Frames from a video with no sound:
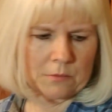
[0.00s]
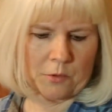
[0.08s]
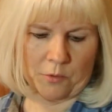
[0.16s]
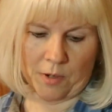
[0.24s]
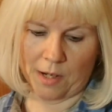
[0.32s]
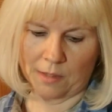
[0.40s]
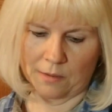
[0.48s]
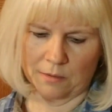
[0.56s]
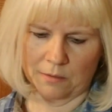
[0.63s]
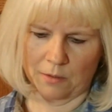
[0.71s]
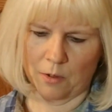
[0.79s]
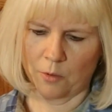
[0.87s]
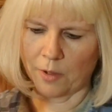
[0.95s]
Great.
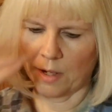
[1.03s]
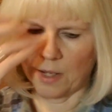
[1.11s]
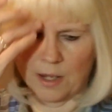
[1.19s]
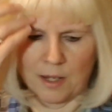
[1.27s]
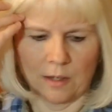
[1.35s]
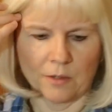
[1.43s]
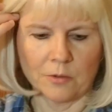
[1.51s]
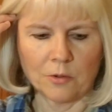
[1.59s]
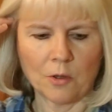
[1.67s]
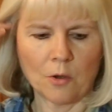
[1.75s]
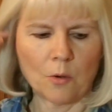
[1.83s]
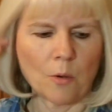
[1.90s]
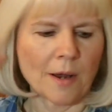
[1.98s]
Okay,
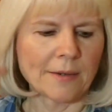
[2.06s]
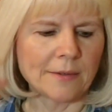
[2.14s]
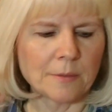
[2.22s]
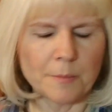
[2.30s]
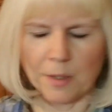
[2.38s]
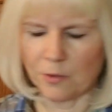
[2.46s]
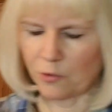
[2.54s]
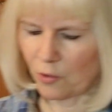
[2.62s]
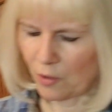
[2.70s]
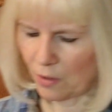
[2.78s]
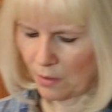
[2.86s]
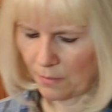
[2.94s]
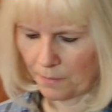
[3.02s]
so I did
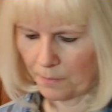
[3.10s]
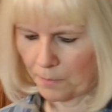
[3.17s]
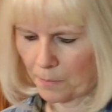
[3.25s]
mention